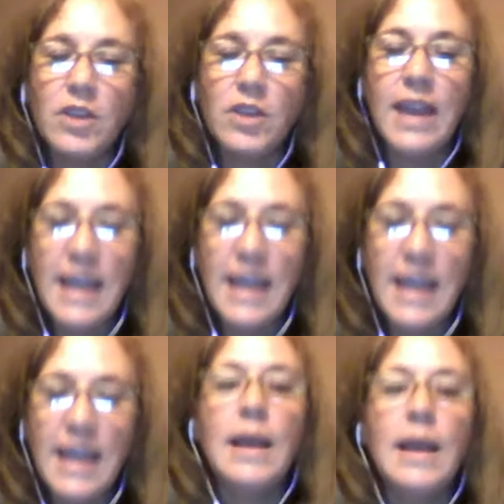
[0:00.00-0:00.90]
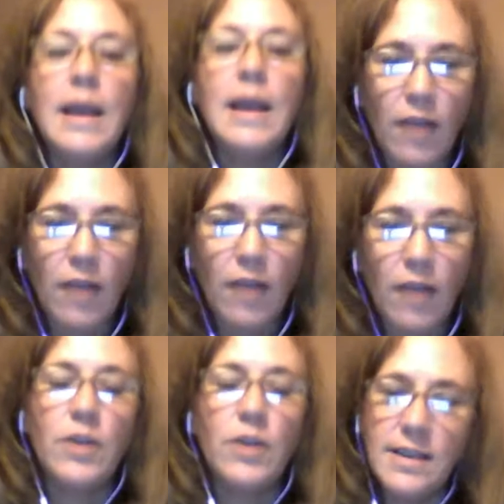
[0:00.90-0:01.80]
is a background.
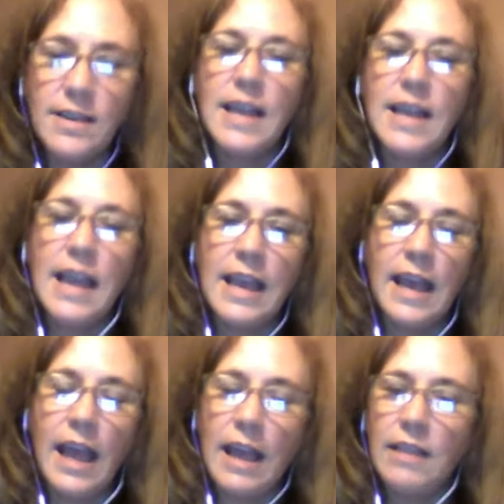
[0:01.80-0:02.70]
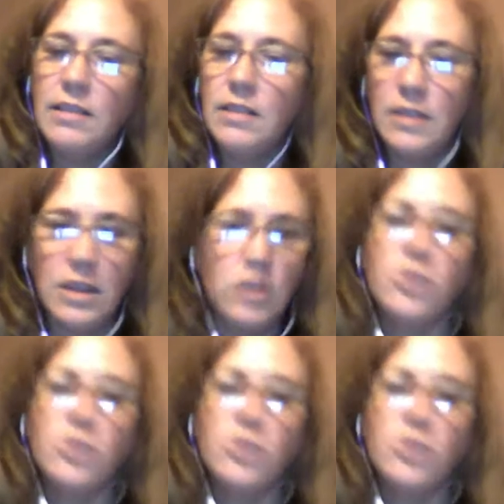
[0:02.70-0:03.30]
There is a literature.